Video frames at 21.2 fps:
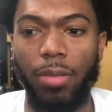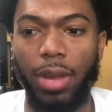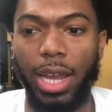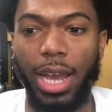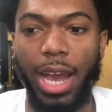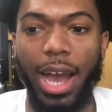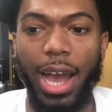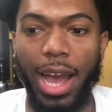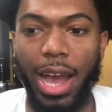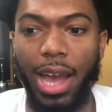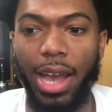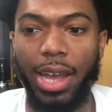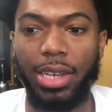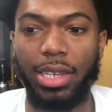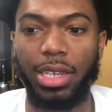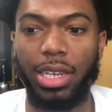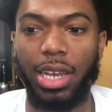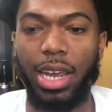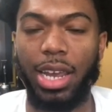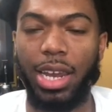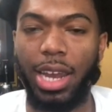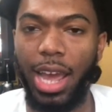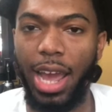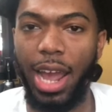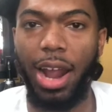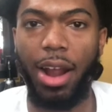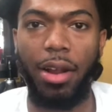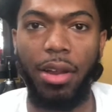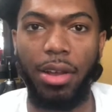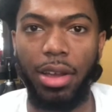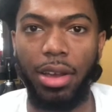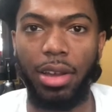guys in that
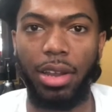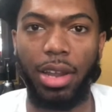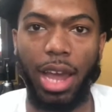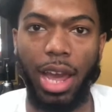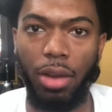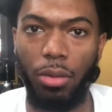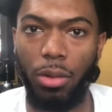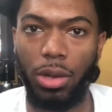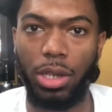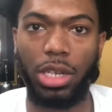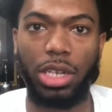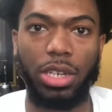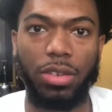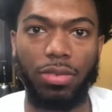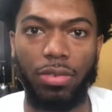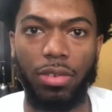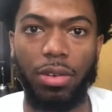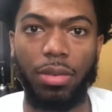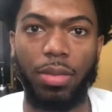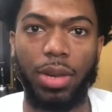area, like where she's from.